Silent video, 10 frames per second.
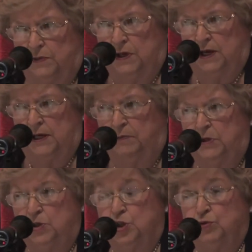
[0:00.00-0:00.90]
of some
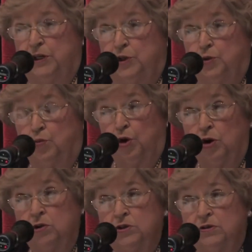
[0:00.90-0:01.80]
kind, ministry in the
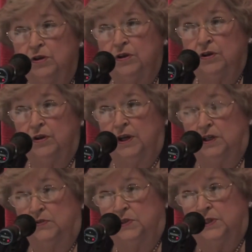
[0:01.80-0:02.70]
world
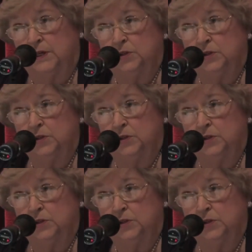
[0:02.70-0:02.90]
and in the